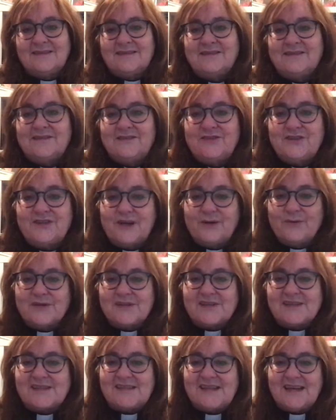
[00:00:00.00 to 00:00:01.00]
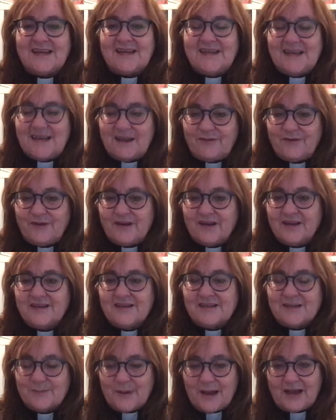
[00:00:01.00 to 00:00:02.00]
Do you know what's
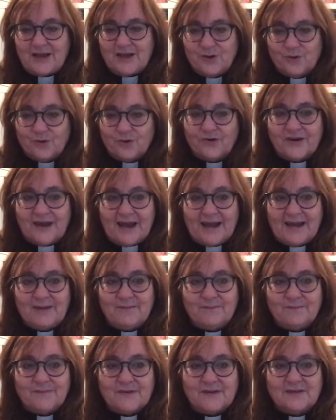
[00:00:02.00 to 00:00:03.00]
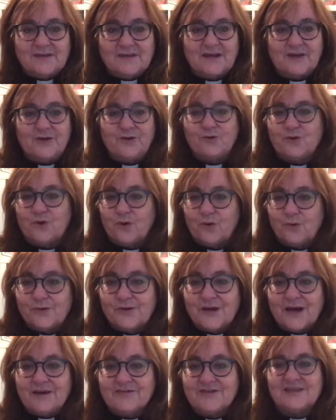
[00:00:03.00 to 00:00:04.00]
significant about your name? Are you
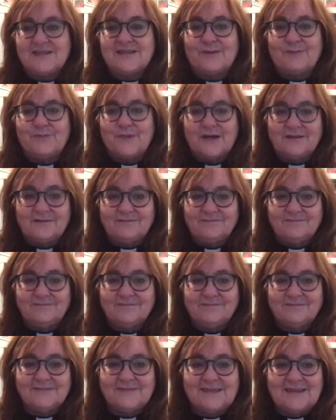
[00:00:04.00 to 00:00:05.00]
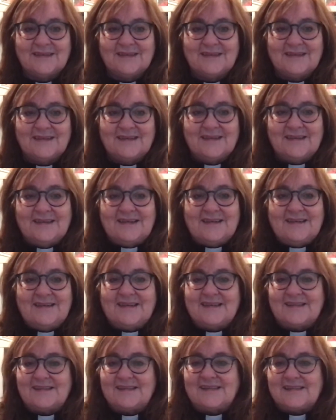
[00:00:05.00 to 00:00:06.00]
called after someone?
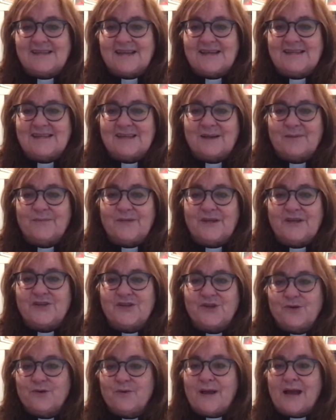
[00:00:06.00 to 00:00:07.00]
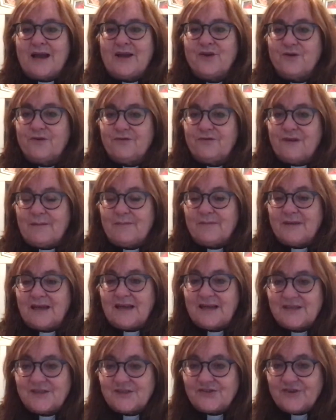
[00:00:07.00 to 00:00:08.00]
Does it say something to you about your family
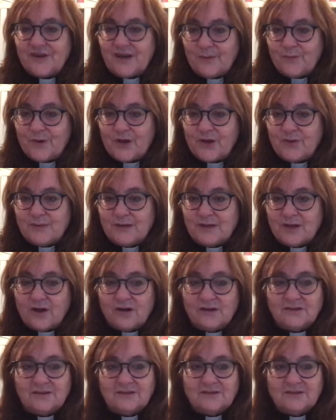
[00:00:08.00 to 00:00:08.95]
history and where you belong?